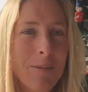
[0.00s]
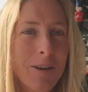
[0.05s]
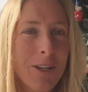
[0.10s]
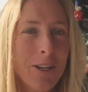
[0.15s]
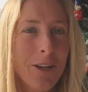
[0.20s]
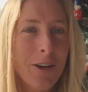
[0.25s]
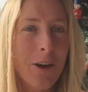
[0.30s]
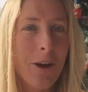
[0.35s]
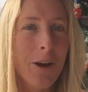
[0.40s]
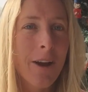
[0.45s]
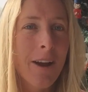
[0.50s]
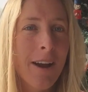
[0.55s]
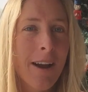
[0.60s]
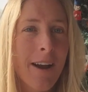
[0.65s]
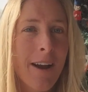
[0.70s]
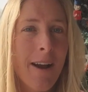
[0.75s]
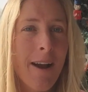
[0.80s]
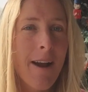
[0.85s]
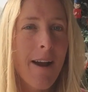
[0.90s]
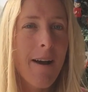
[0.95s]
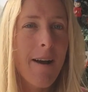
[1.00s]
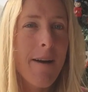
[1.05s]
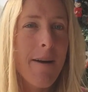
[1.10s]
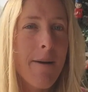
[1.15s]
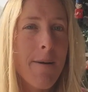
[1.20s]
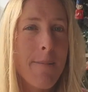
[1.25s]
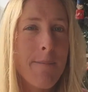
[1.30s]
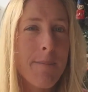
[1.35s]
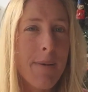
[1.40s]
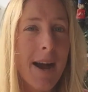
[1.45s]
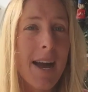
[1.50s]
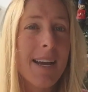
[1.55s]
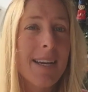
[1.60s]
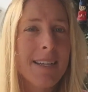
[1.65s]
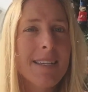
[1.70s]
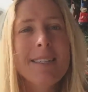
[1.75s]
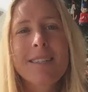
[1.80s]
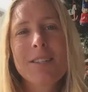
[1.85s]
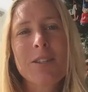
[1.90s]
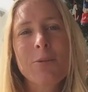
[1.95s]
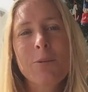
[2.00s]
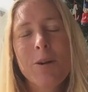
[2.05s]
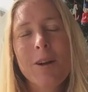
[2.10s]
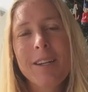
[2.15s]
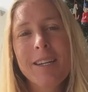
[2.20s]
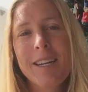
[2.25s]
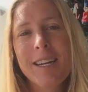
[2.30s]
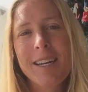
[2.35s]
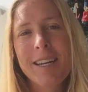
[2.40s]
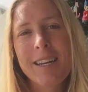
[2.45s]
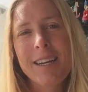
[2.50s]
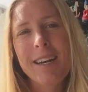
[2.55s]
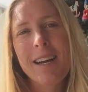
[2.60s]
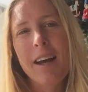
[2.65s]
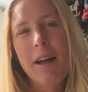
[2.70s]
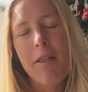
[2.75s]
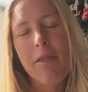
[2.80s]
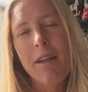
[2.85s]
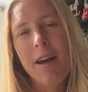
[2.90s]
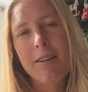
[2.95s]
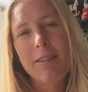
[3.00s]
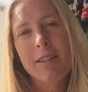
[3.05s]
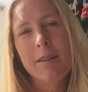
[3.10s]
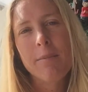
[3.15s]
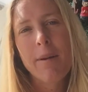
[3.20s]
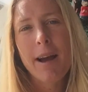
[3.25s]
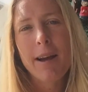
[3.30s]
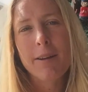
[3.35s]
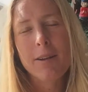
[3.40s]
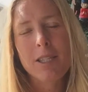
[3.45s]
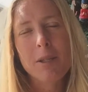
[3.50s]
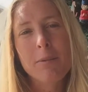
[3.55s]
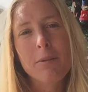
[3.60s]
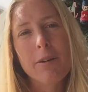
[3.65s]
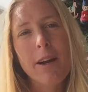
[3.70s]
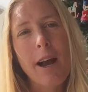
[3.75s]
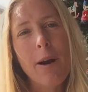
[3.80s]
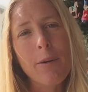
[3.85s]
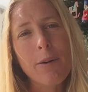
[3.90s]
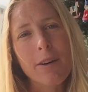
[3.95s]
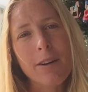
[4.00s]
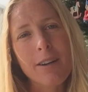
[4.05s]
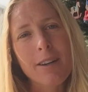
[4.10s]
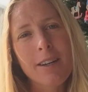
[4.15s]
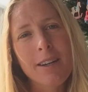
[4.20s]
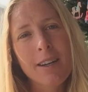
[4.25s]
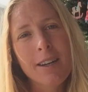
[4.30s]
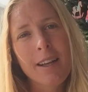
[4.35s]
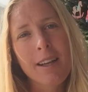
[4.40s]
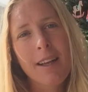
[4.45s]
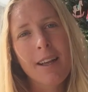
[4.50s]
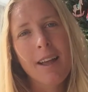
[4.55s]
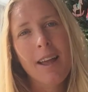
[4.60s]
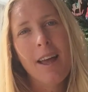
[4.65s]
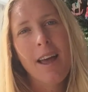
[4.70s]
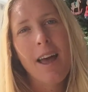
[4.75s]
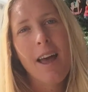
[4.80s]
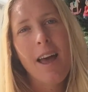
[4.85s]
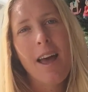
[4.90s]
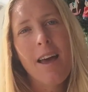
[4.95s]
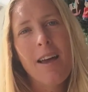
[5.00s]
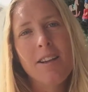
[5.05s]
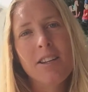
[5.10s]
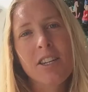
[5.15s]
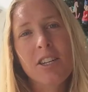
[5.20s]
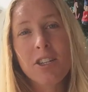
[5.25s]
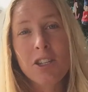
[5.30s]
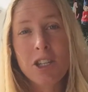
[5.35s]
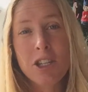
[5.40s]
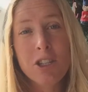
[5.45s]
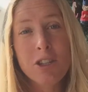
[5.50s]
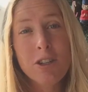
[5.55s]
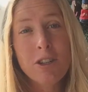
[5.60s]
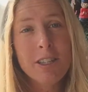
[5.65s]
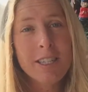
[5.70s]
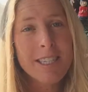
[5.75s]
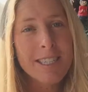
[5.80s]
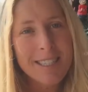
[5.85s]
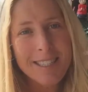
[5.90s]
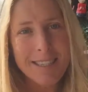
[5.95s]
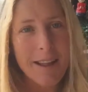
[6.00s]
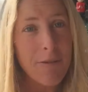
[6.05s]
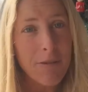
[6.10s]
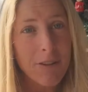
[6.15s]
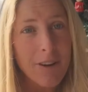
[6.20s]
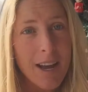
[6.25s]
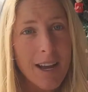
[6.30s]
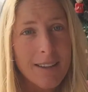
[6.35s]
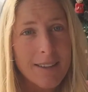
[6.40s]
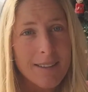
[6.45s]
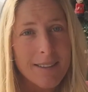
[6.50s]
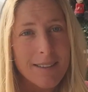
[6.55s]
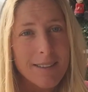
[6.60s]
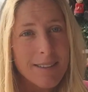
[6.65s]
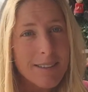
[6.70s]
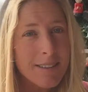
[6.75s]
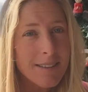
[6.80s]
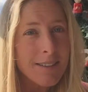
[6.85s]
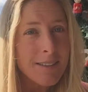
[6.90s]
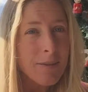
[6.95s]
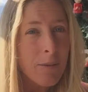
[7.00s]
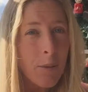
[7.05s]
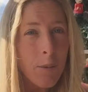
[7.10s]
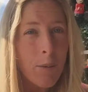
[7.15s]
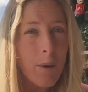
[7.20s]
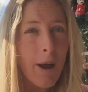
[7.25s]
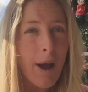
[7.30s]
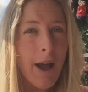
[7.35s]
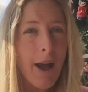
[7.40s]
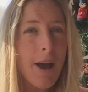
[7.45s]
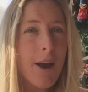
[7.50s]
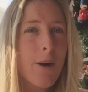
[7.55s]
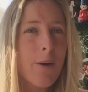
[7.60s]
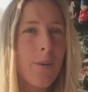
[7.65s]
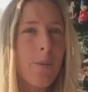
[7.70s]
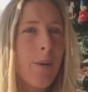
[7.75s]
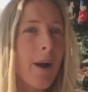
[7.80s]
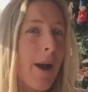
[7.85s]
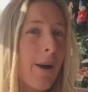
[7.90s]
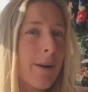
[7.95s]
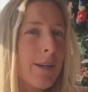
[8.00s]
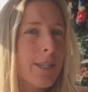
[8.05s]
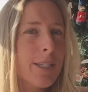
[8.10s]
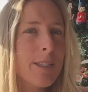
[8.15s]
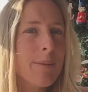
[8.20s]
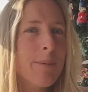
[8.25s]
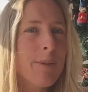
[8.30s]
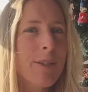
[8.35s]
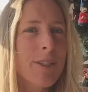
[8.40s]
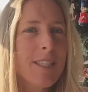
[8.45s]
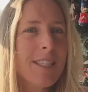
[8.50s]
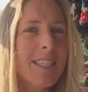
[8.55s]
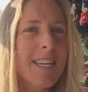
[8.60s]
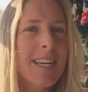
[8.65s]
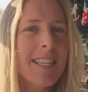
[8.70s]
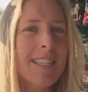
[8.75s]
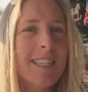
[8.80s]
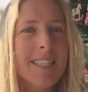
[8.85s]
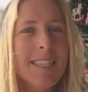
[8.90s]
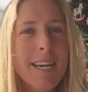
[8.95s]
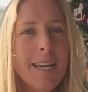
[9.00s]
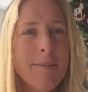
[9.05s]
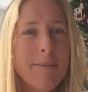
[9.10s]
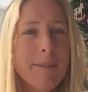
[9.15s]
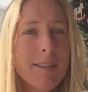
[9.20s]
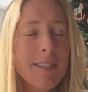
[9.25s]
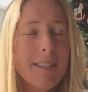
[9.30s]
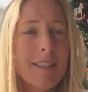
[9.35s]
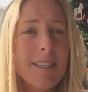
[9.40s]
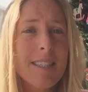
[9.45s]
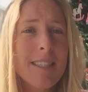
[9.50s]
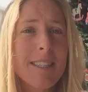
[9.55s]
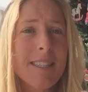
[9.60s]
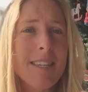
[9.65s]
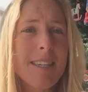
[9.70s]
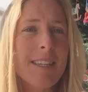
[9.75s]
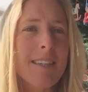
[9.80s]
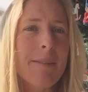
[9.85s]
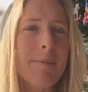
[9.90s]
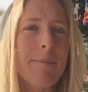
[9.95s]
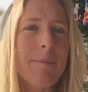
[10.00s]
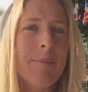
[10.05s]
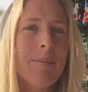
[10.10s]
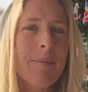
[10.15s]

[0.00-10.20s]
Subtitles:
when your mind is running 1,000 miles per hour and your to-do list never ends. How are you supposed to take the time to listen?